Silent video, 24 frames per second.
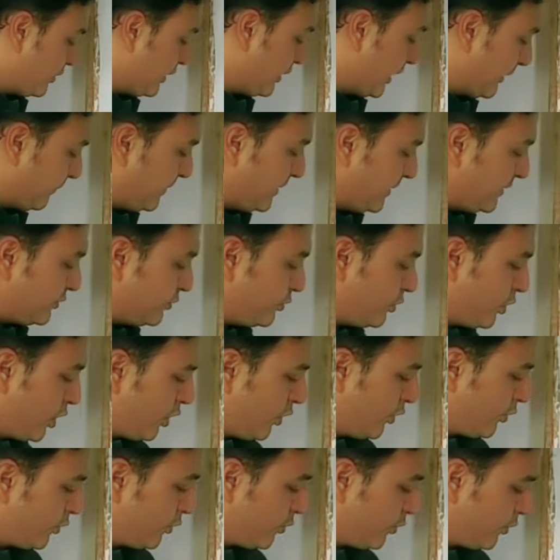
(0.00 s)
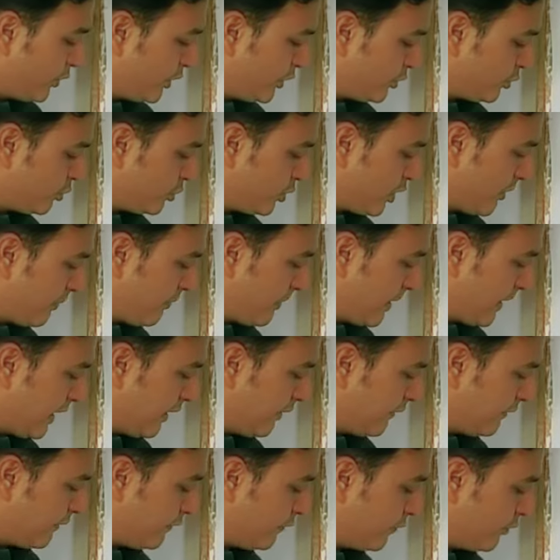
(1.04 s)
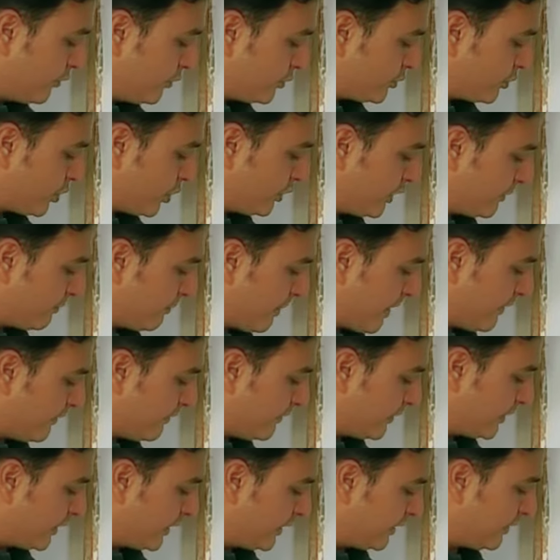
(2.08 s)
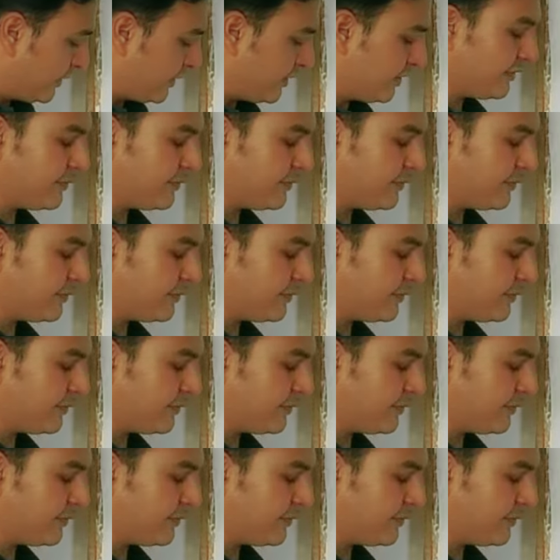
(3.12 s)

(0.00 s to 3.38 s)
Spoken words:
that means you are going to apply a force on the pivoted